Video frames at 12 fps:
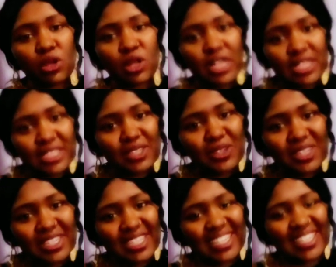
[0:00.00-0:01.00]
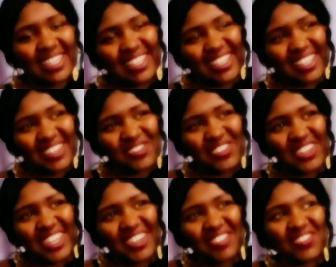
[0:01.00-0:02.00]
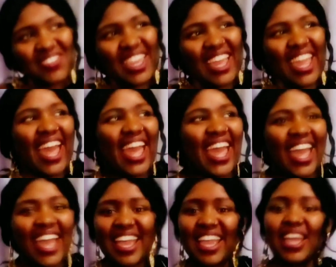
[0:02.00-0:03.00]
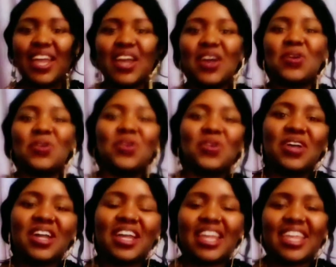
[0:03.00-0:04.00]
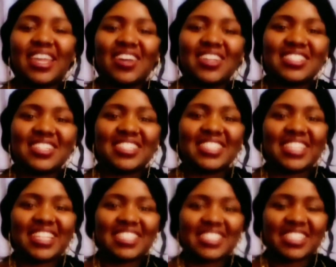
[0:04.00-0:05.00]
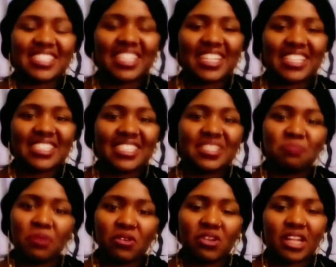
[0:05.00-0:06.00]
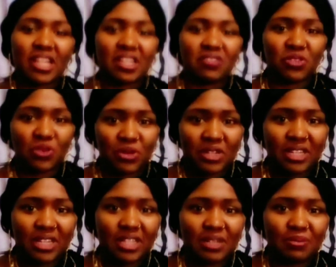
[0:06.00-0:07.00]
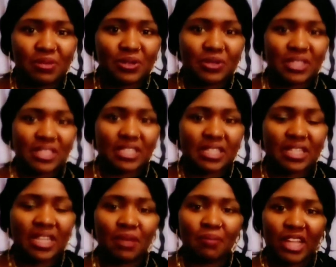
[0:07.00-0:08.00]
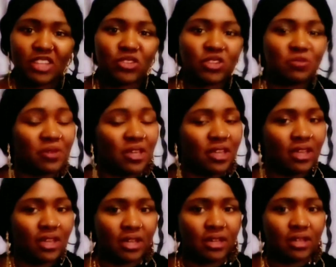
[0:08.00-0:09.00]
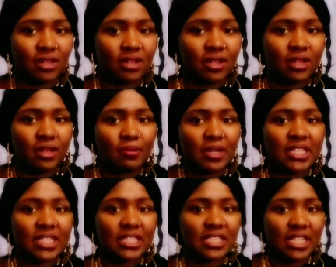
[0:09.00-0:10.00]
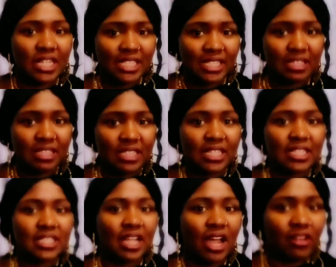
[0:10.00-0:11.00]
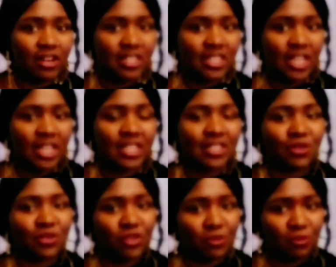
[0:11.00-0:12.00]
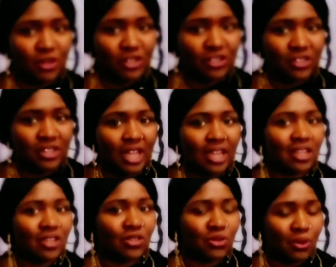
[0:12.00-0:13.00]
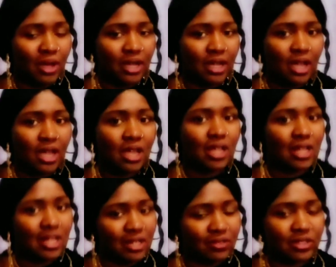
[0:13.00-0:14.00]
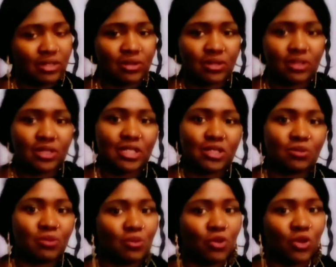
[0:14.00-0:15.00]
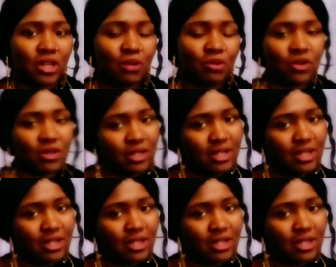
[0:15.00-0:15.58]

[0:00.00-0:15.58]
also forgive me. Whew. He also tells us that the spirit lives on, because he might not be here, but his lessons, his character, his contribution, and his work lives on. So Bob Collymore,